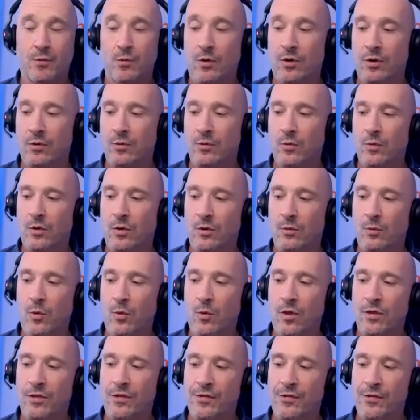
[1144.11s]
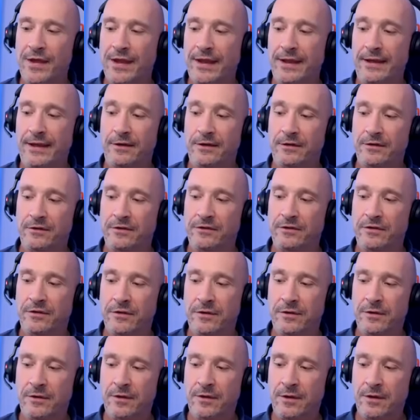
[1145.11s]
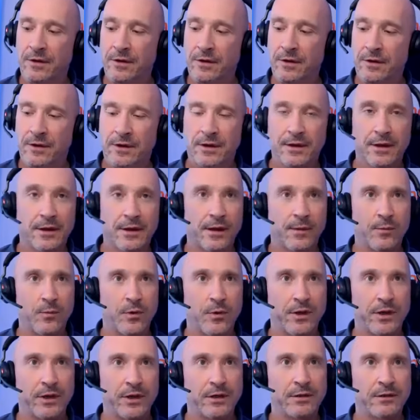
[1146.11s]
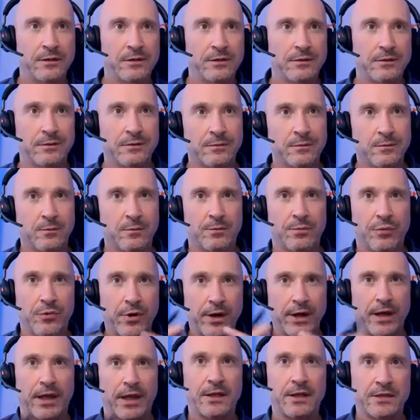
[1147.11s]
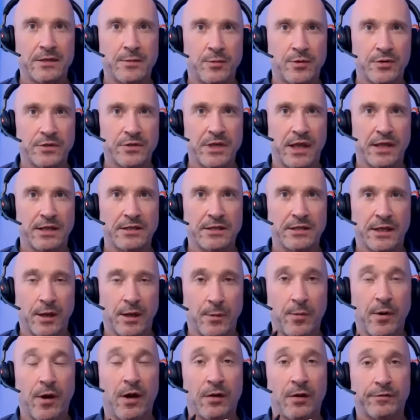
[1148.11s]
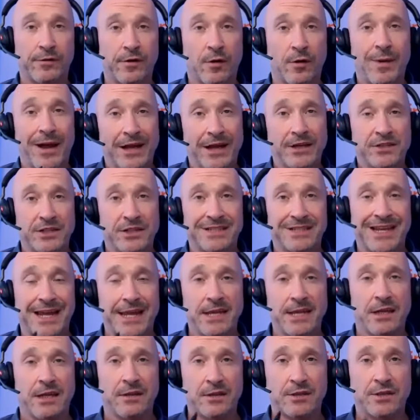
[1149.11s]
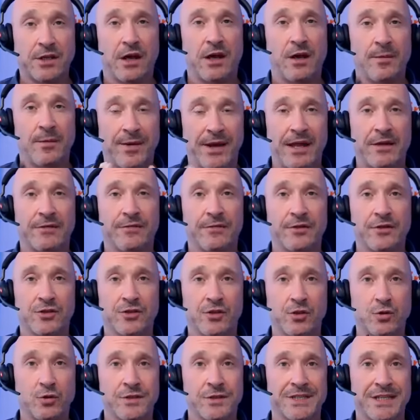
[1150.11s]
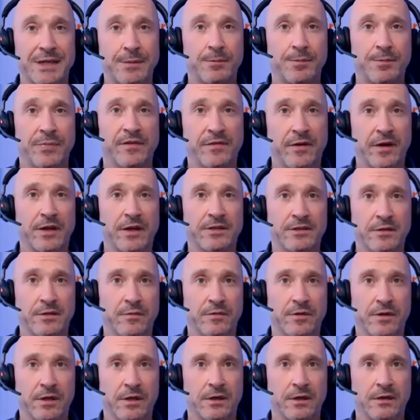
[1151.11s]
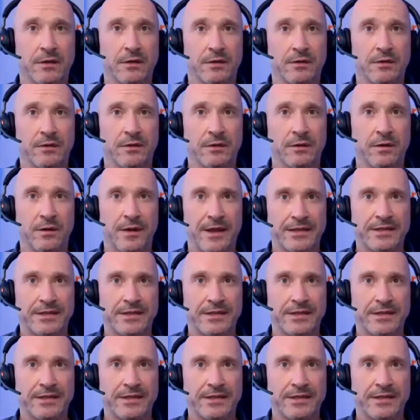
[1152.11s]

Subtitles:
What things can we bring into presenting, apart from actually taking the time and effort to simplify something? Yeah,